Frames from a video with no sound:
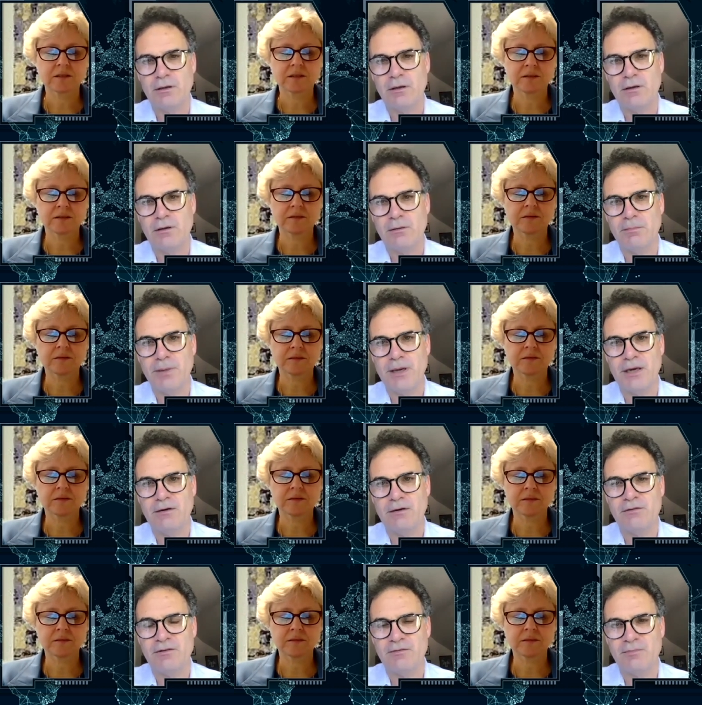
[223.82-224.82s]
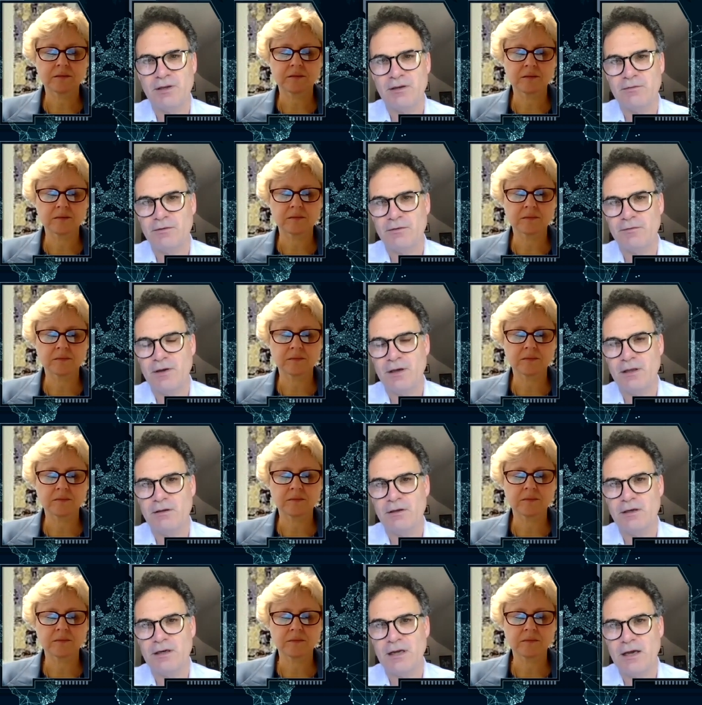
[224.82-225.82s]
Speaker 1: uh, patterns have been for
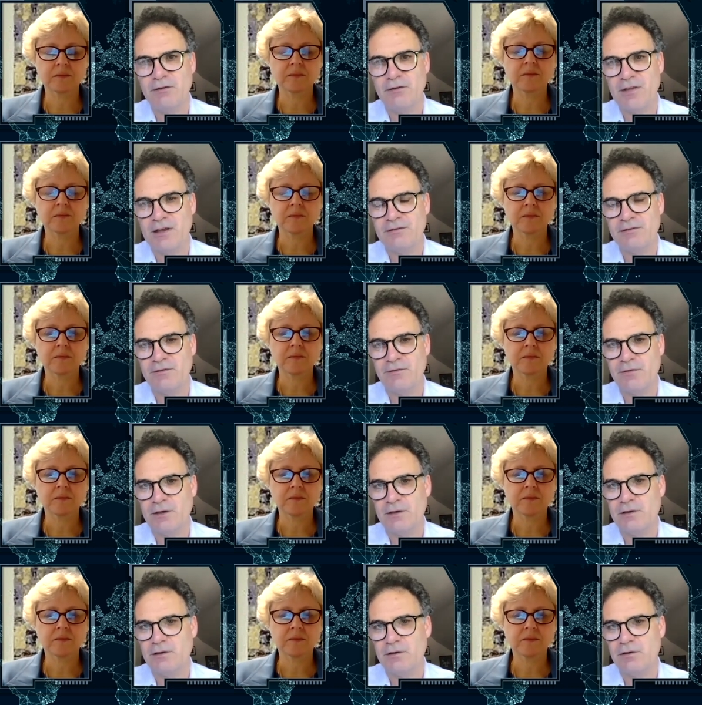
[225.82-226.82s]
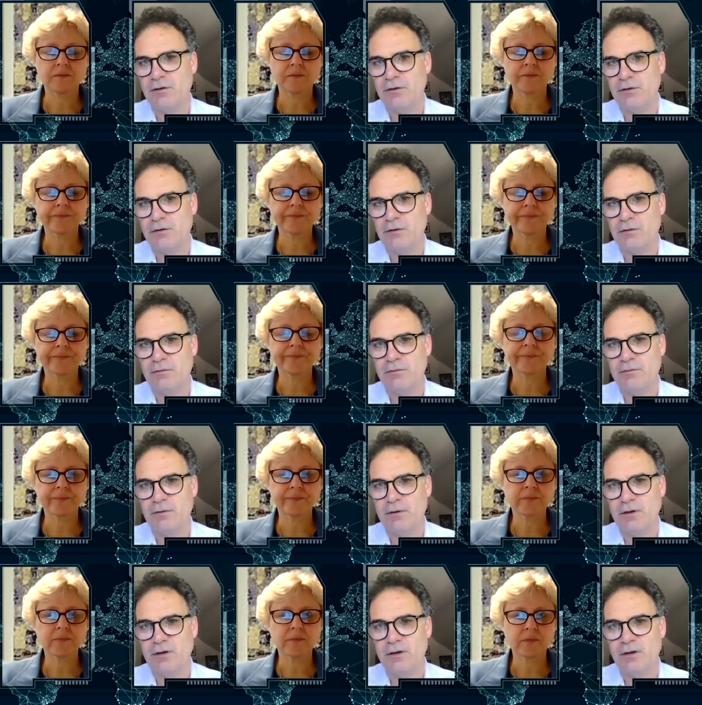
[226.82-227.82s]
Fallon and how that's affected your
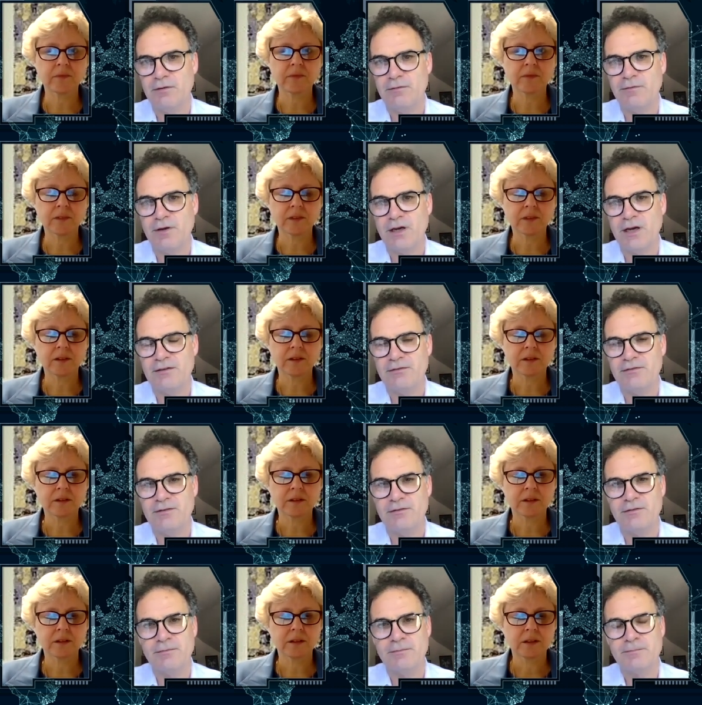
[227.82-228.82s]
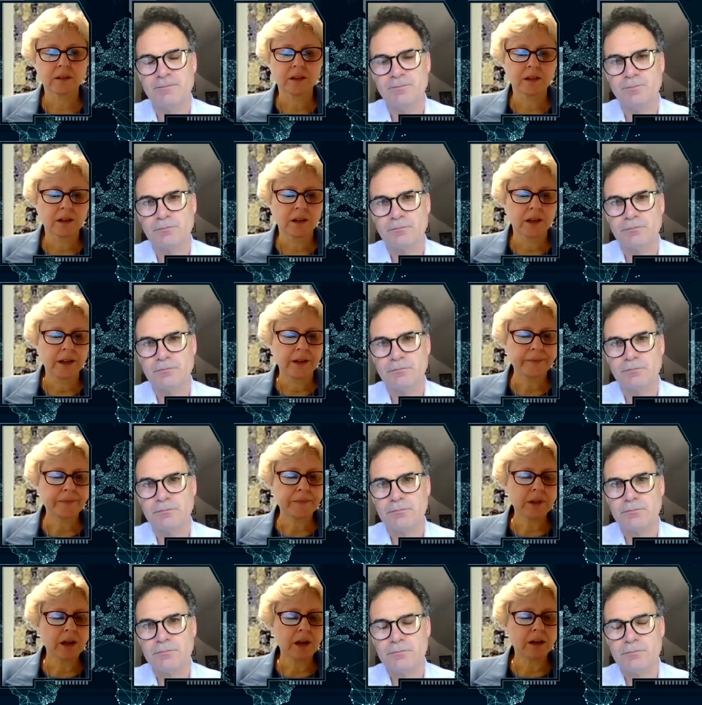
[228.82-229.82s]
uh, finances?
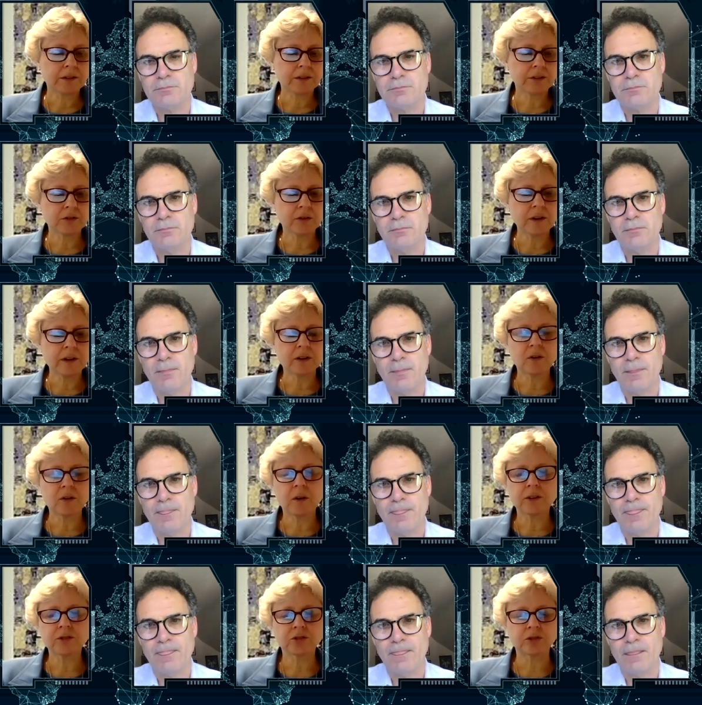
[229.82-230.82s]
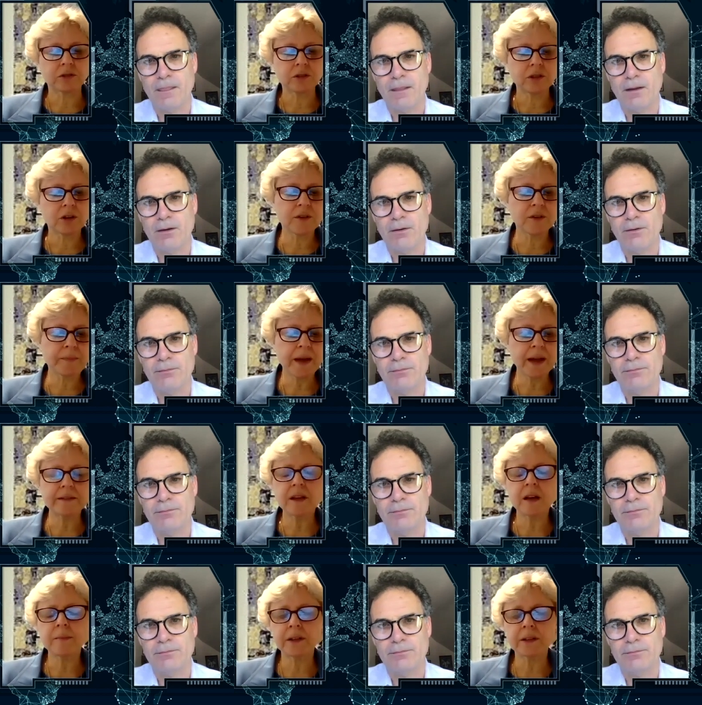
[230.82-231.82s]
Speaker 2: Yeah, it's a great question. You know, the
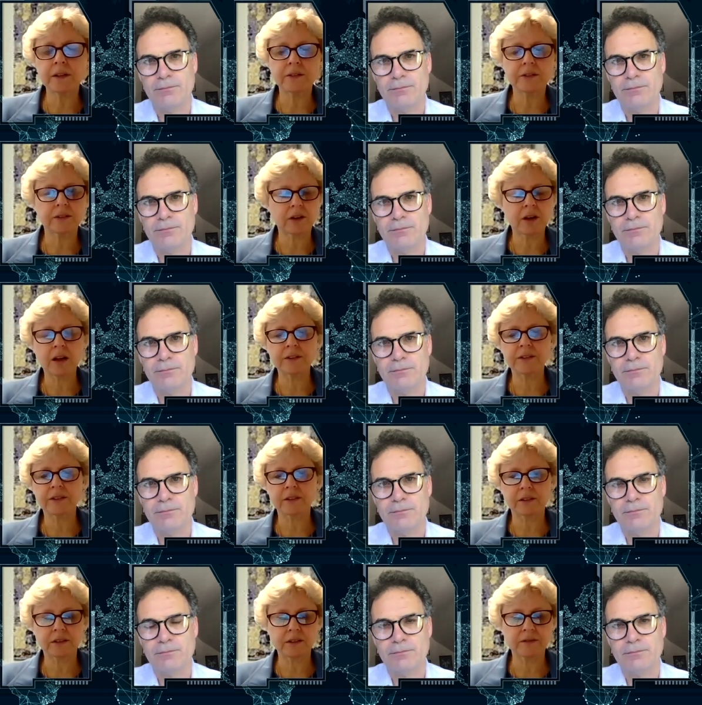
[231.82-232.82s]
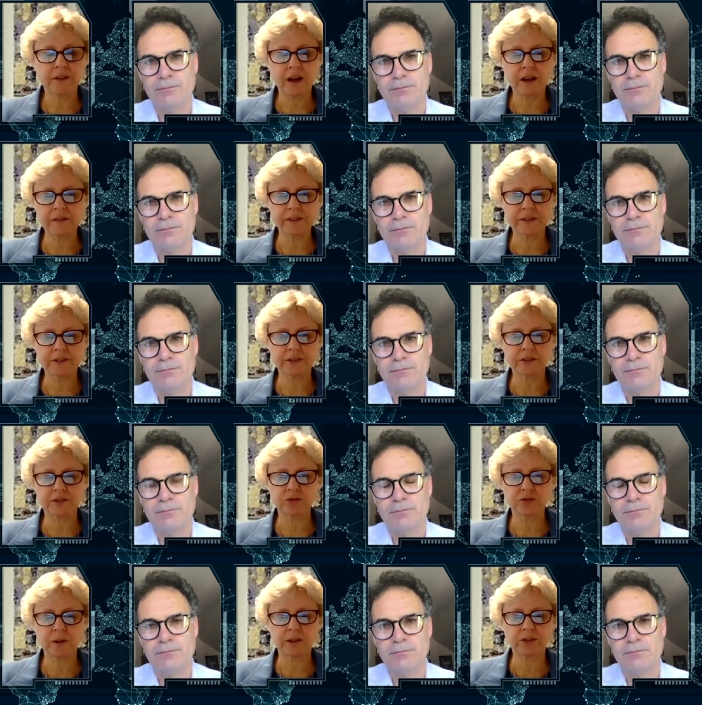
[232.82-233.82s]
pandemic is a constantly evolving
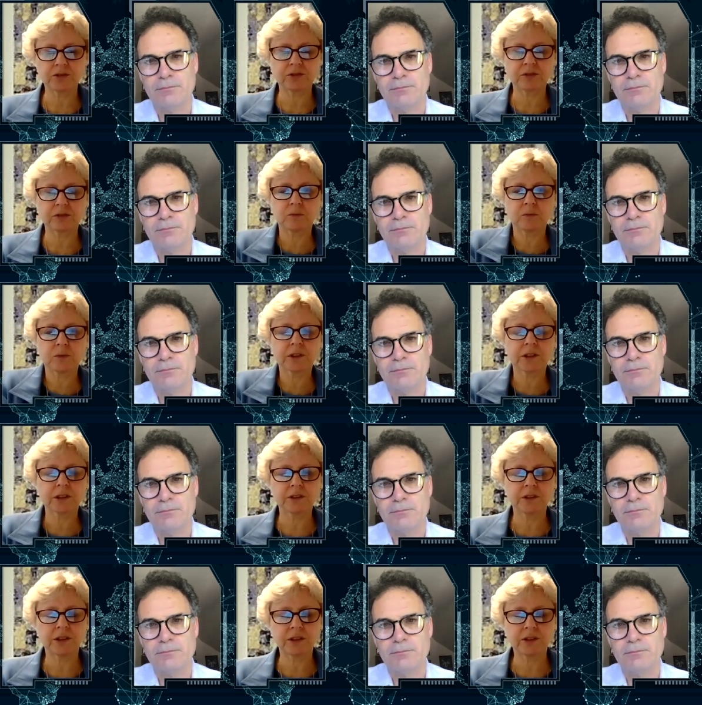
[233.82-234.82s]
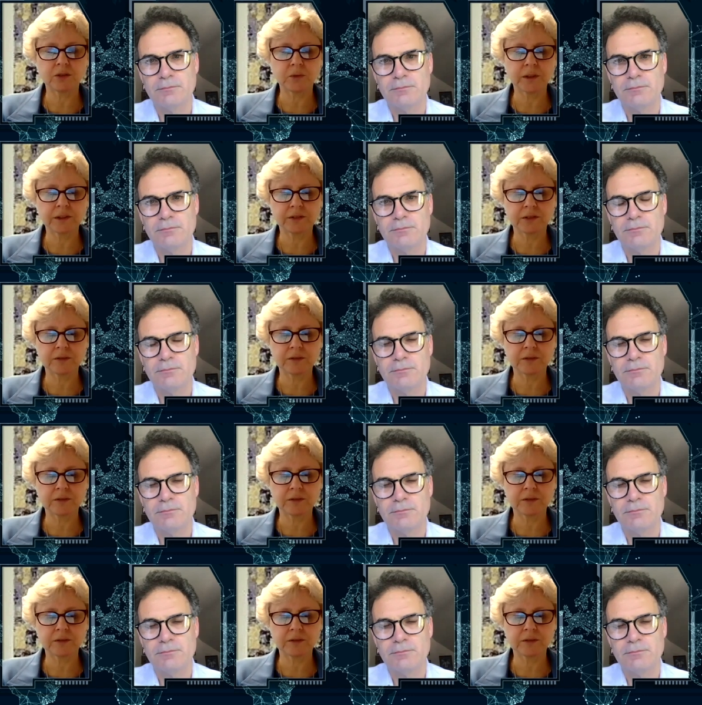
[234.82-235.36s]
situation. We're continuing to